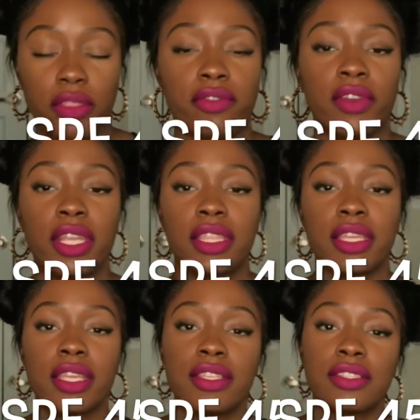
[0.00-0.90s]
The funny
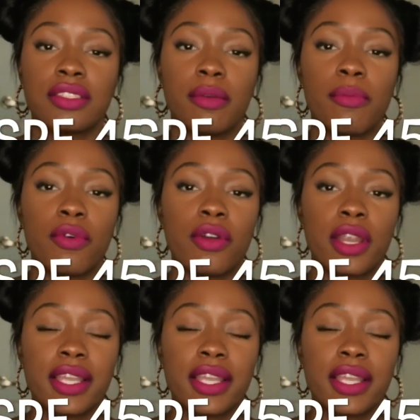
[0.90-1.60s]
thing is, the more